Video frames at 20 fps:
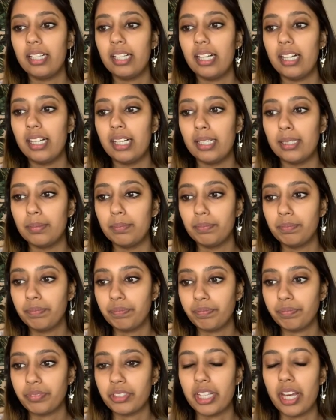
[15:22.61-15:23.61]

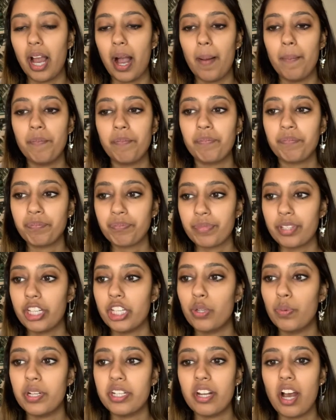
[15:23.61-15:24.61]
Yeah,
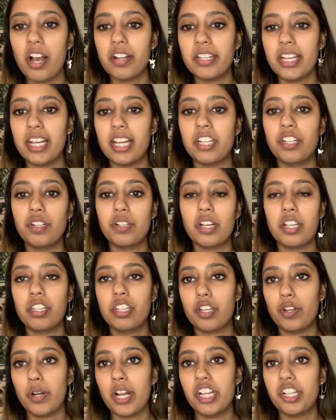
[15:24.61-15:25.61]
you would not take into
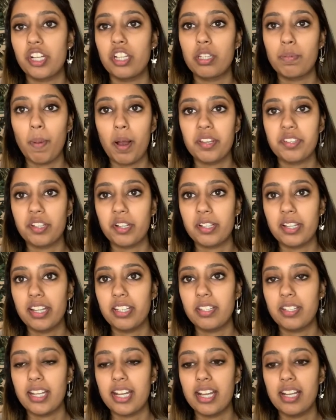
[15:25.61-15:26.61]
consideration sponsored
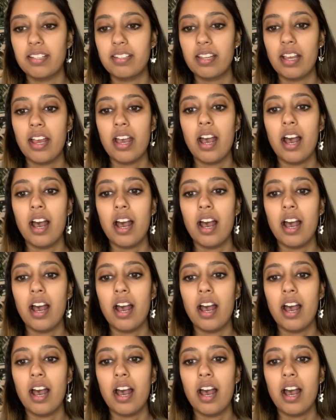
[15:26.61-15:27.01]
listings.